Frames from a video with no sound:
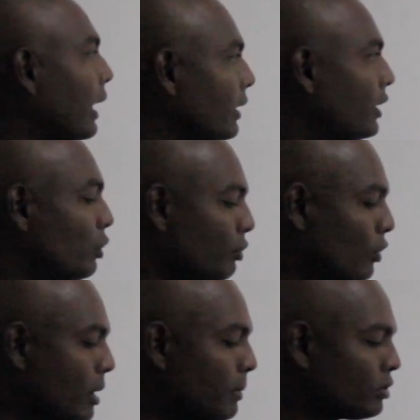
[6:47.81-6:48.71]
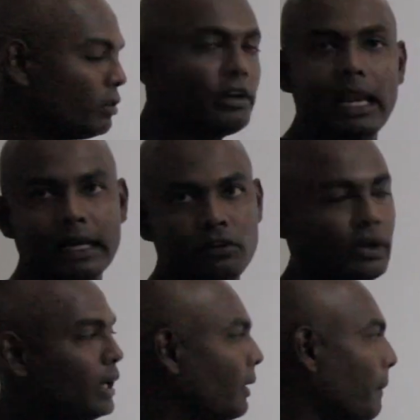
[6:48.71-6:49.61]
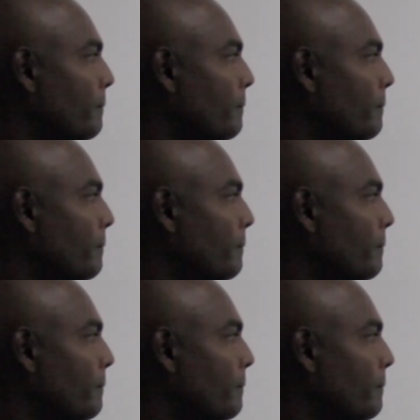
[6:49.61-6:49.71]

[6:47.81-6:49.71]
and then your forearm muscle will activate.